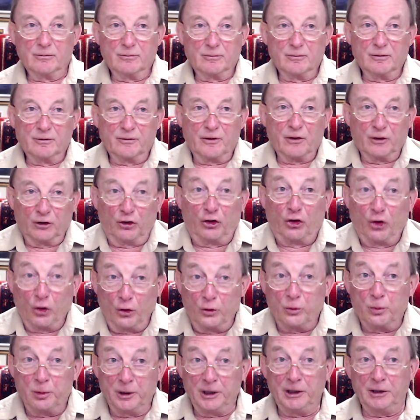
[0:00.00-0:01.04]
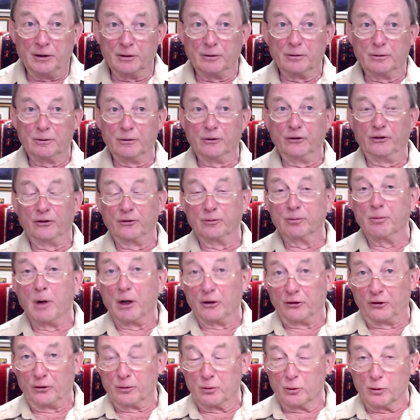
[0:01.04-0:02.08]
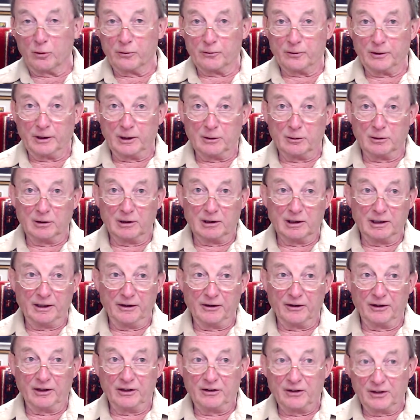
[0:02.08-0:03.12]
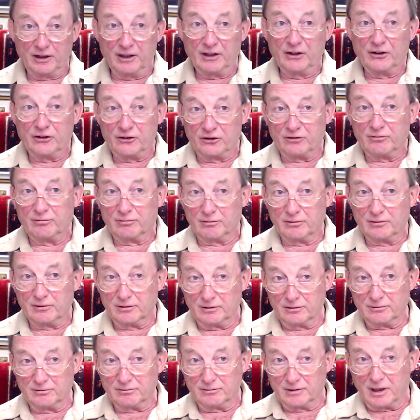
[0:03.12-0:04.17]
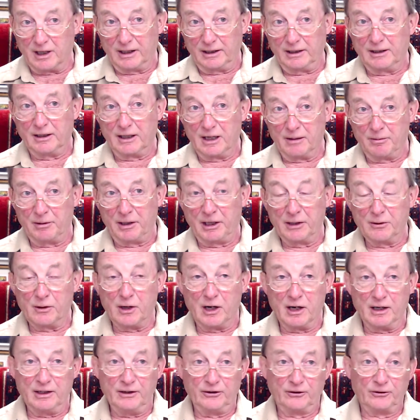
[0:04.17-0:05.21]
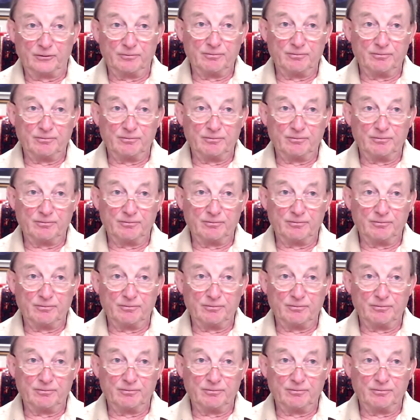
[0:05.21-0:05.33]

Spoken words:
that should be used much more frequently than it is, like MAOIs,